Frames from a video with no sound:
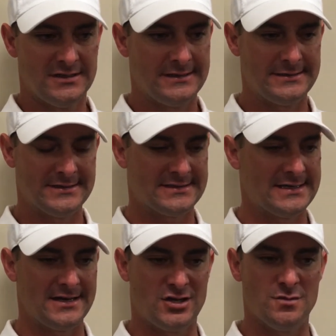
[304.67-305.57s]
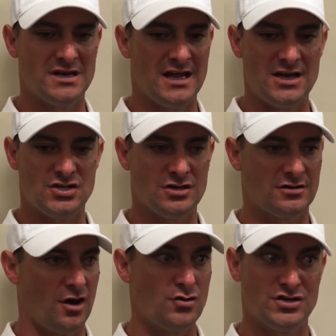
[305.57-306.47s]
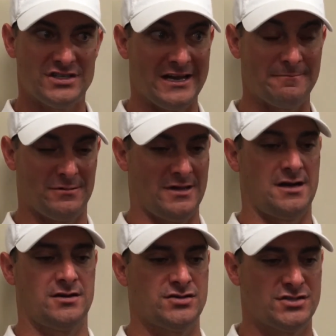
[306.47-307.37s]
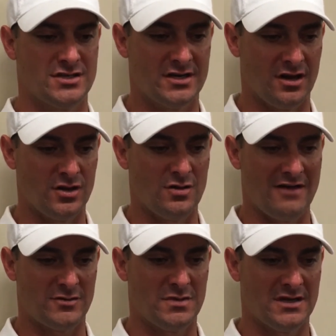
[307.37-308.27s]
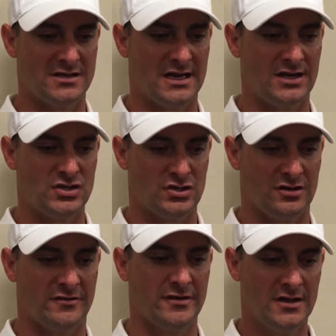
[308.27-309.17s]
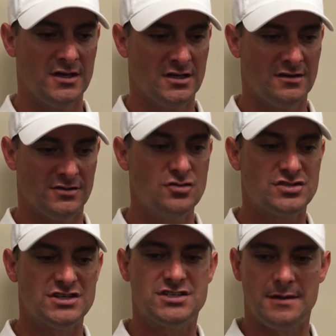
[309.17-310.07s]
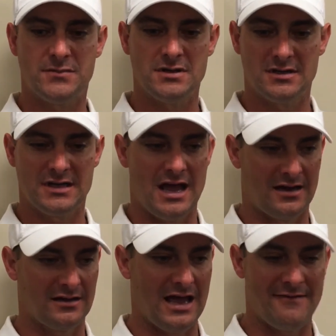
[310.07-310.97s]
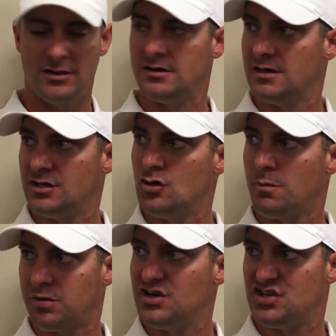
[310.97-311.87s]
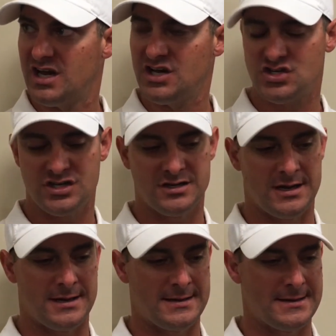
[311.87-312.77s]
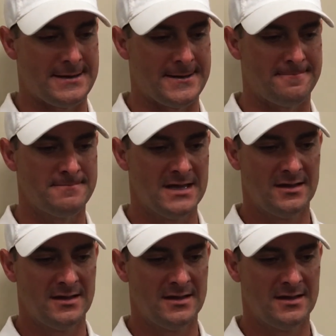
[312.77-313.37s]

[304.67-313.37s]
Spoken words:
it just human nature, coaches and players, you know, you have to be in danger of losing something to kind of have a new appreciation. And,